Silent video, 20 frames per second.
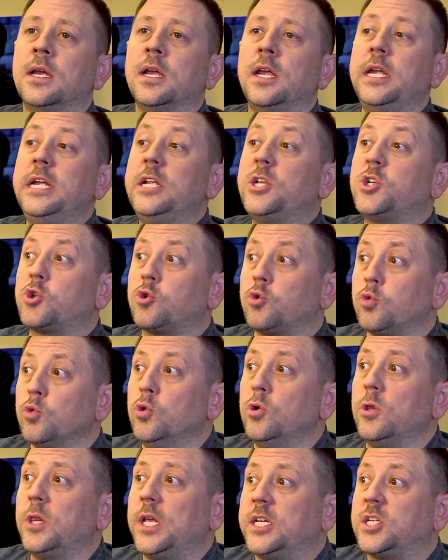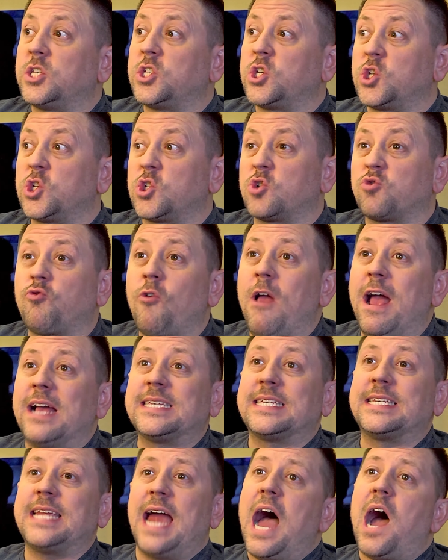He truly
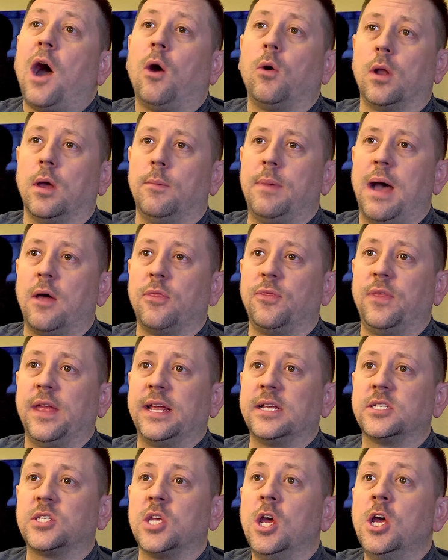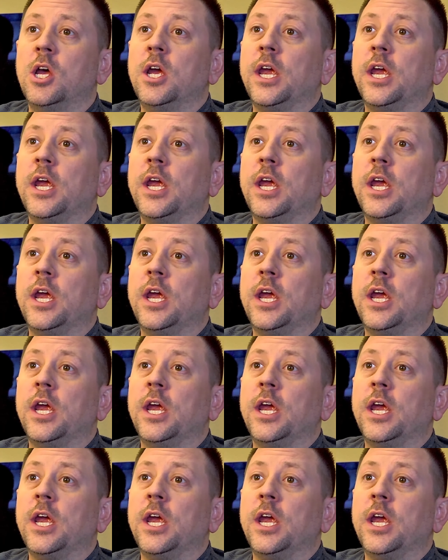stressed out about things.